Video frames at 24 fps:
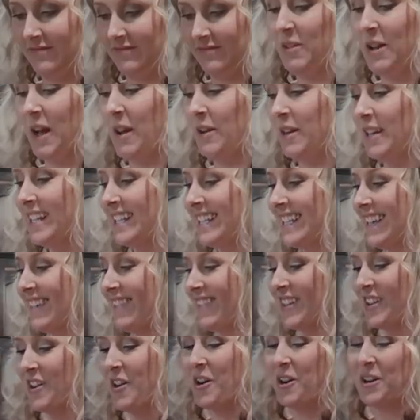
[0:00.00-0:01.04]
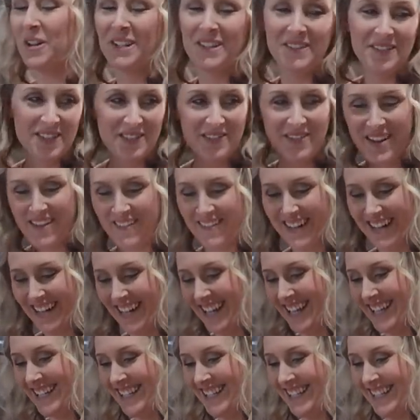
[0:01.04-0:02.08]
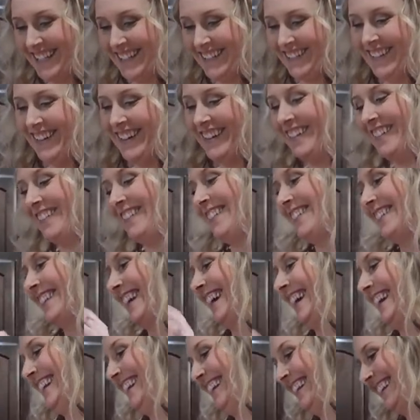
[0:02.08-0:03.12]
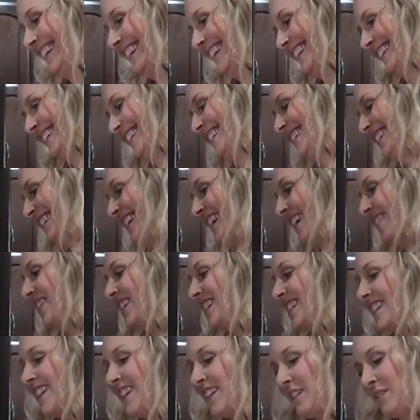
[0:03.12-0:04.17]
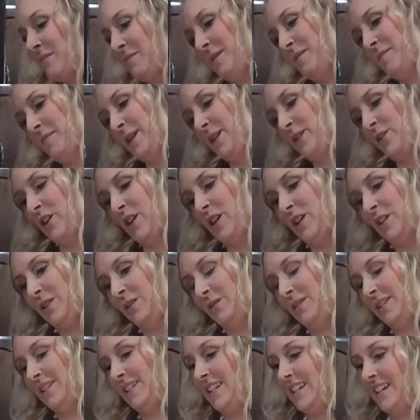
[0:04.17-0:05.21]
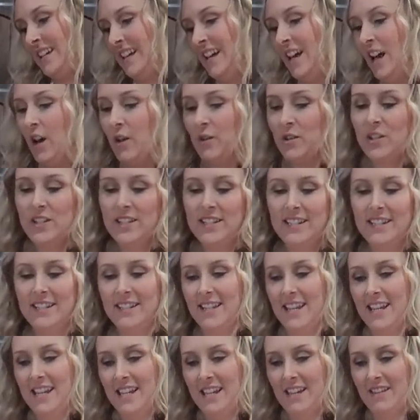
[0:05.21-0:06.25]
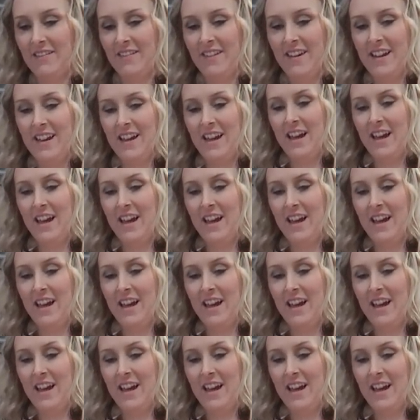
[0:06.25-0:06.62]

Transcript: Oh, I want to see if the card gives away what it is. Hold on. I mean, it's not going to be a picture. I just want to see. Oh, it just says thank you.